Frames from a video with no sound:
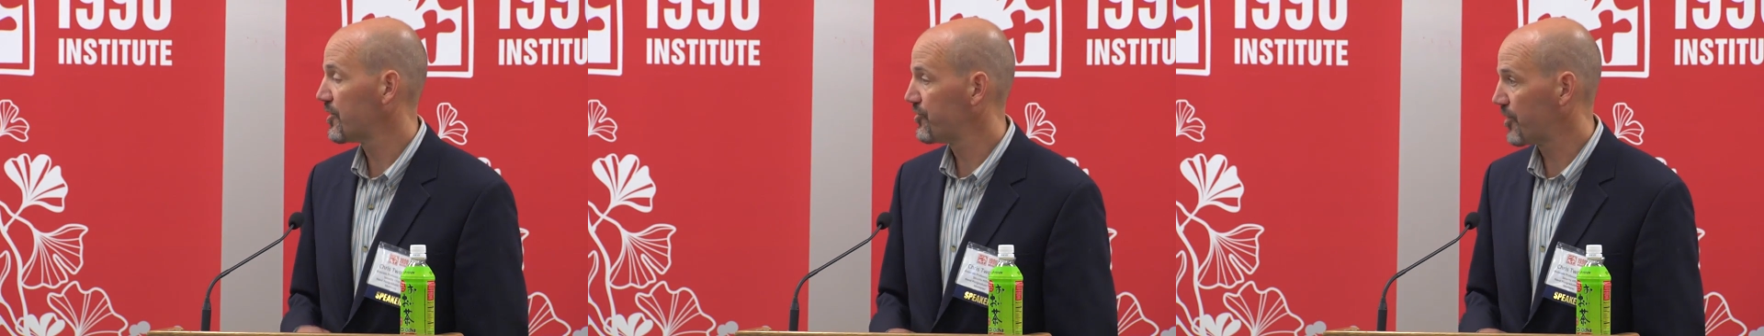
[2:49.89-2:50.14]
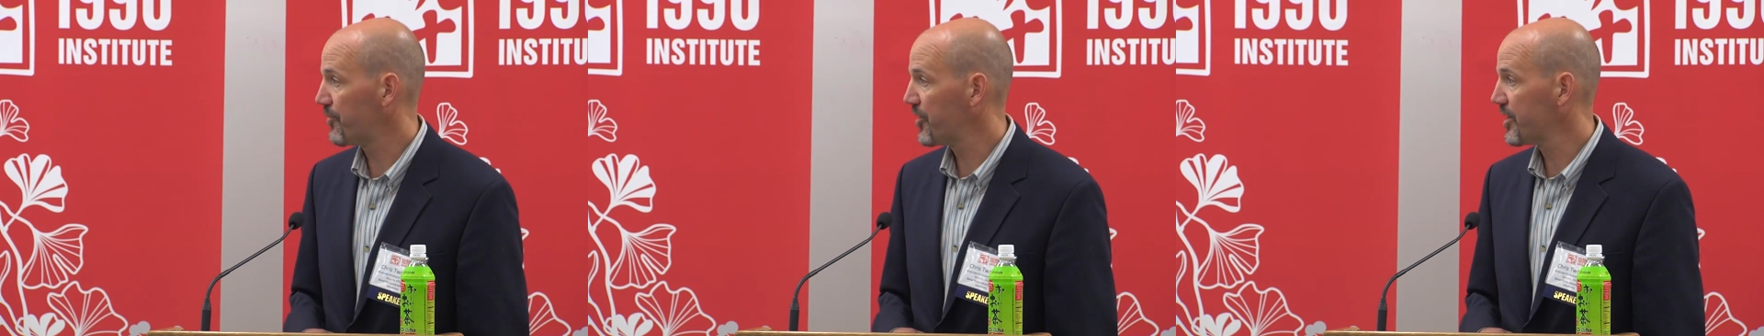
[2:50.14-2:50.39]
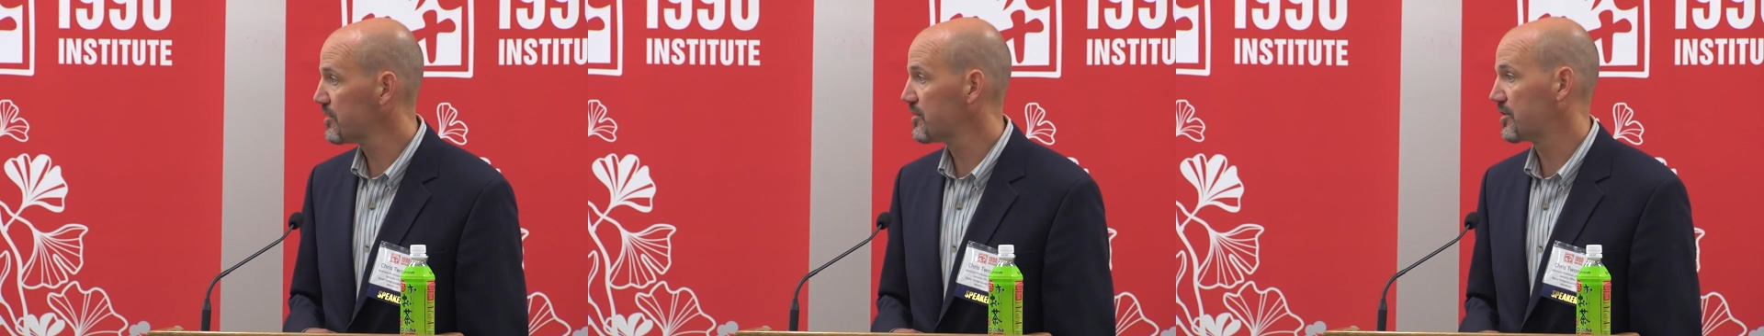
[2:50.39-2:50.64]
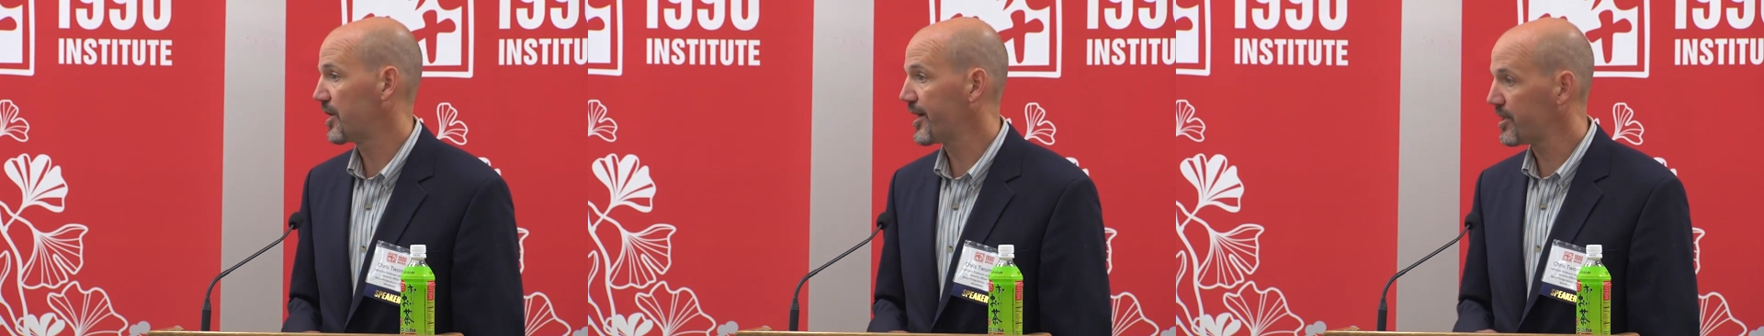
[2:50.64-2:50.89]
something
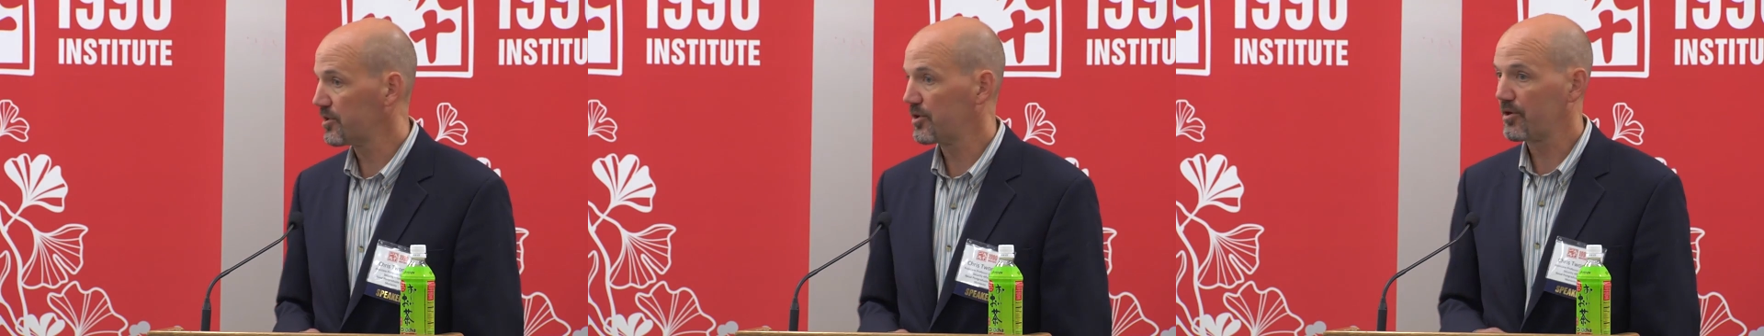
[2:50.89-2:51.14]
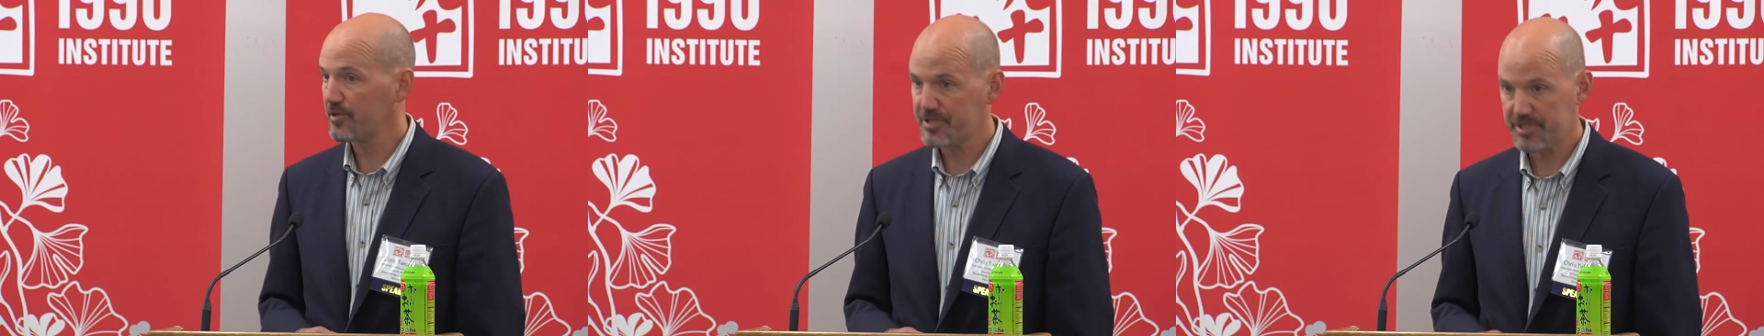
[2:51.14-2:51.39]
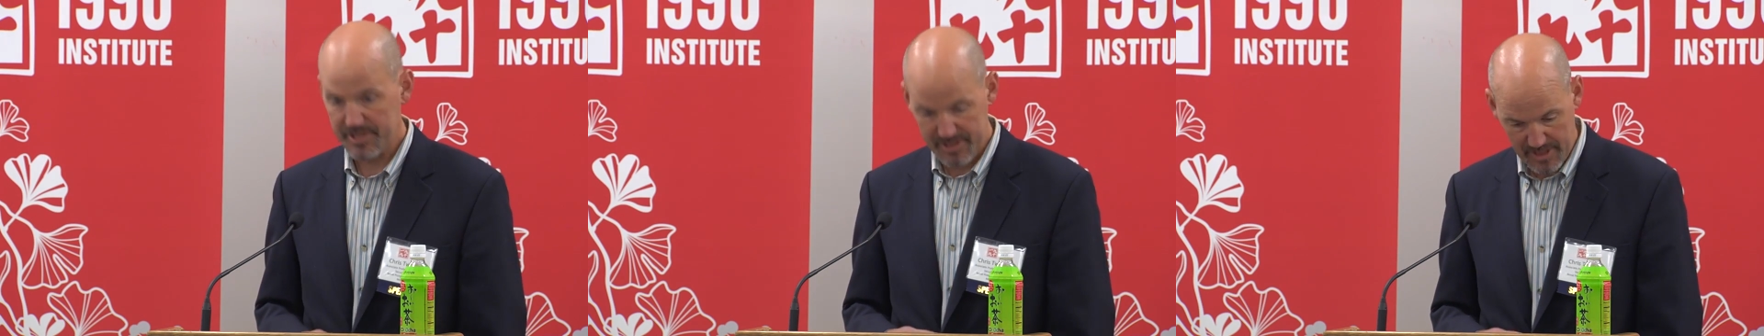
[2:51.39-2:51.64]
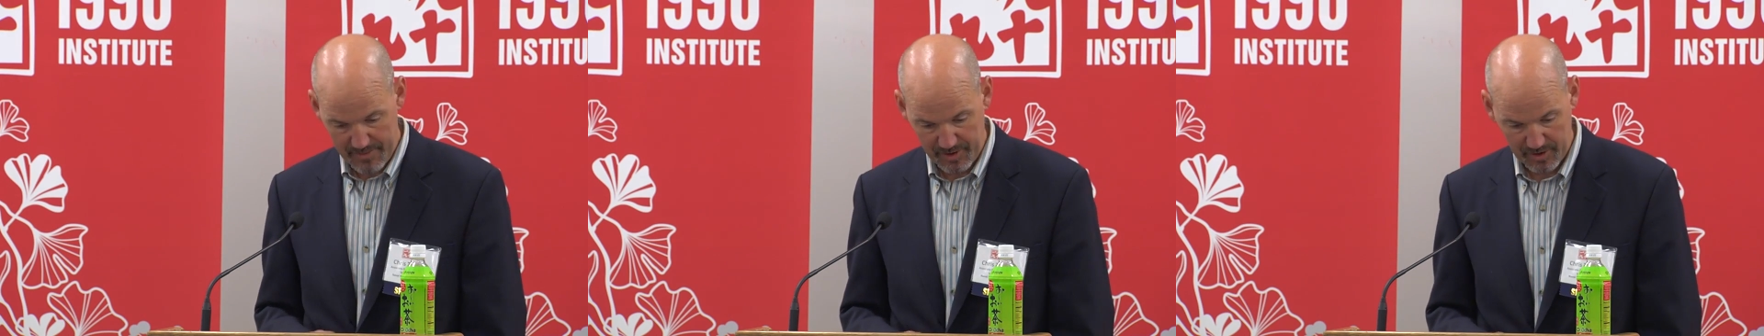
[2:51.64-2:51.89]
like a large
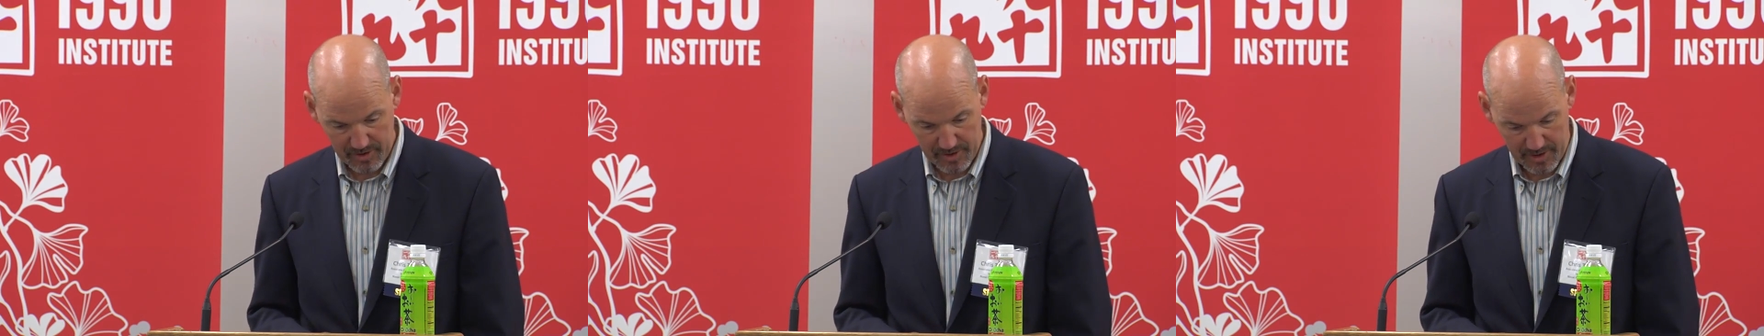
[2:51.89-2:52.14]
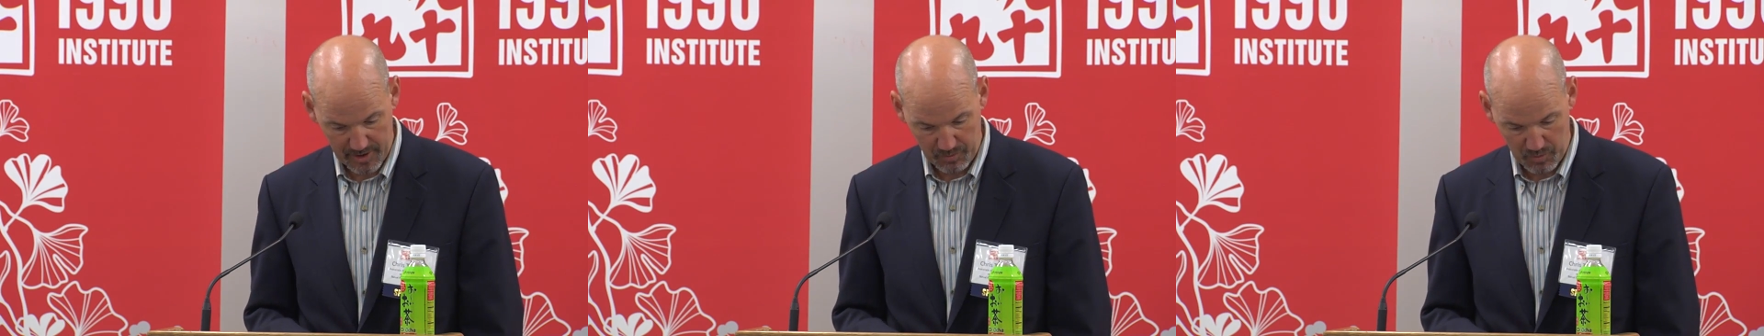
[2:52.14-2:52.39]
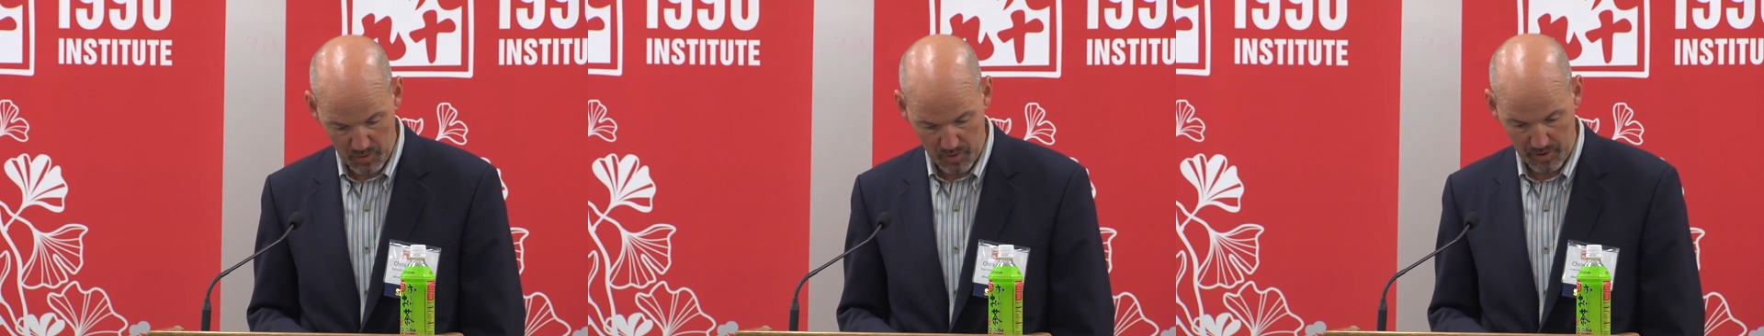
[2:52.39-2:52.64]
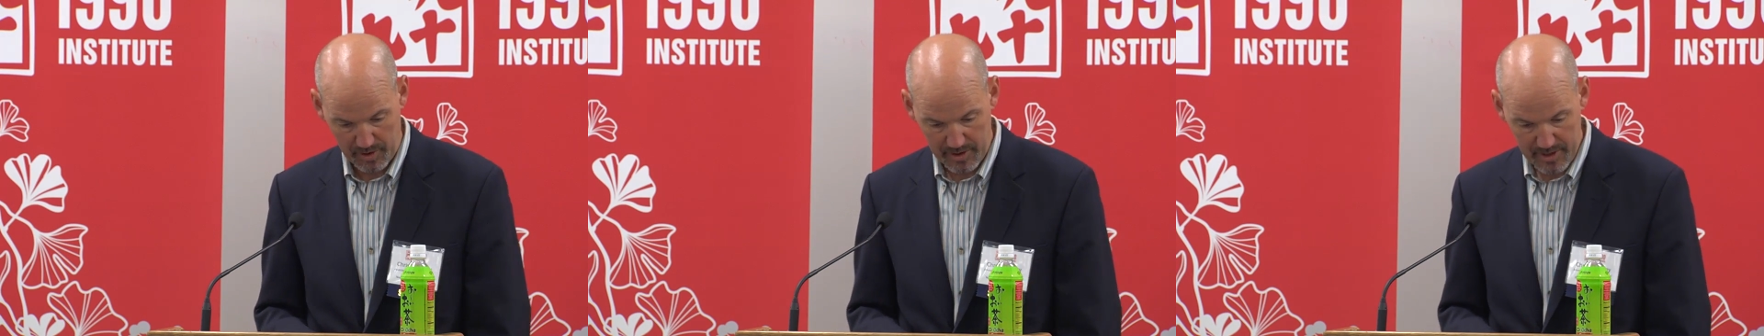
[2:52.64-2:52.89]
systemic
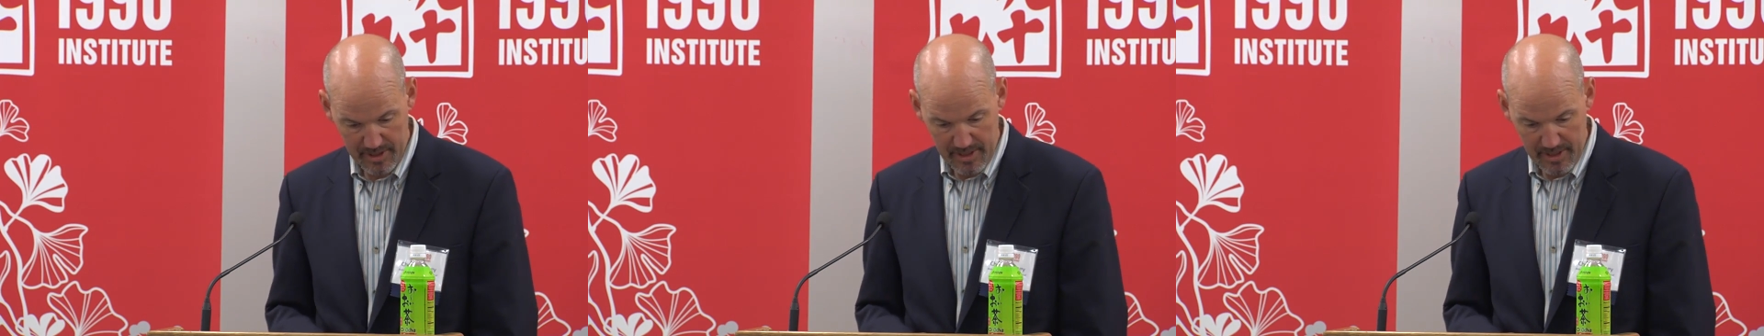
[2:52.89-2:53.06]
war.